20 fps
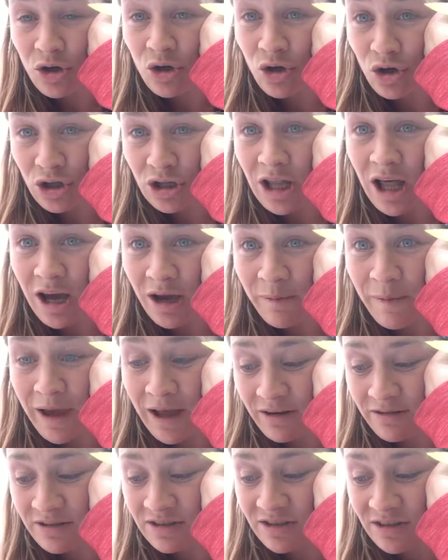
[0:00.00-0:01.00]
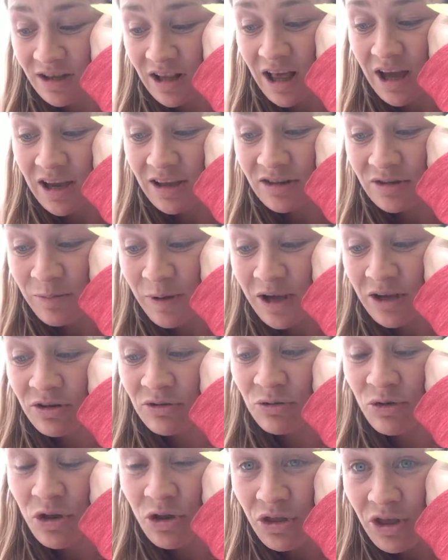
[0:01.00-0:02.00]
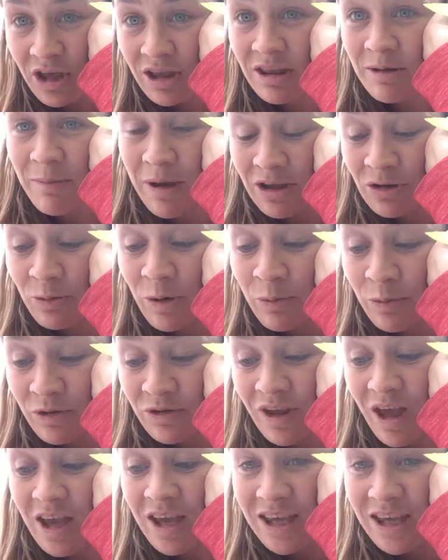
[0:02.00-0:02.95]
Good luck manifesting clients. Because the thing that makes people say,